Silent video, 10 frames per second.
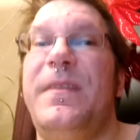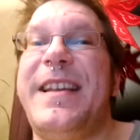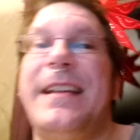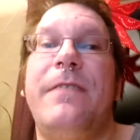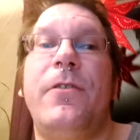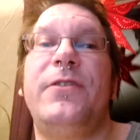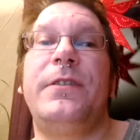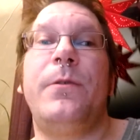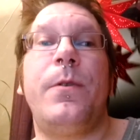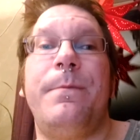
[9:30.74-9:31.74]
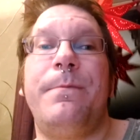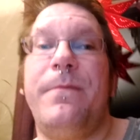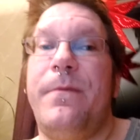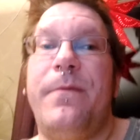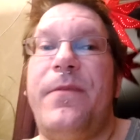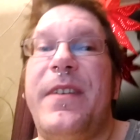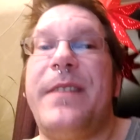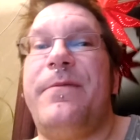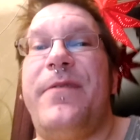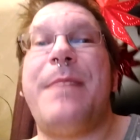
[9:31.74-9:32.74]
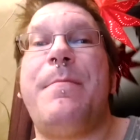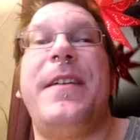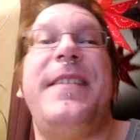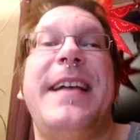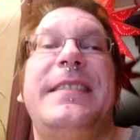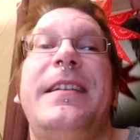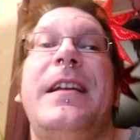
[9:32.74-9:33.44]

Techna version, or for that matter, the Accent.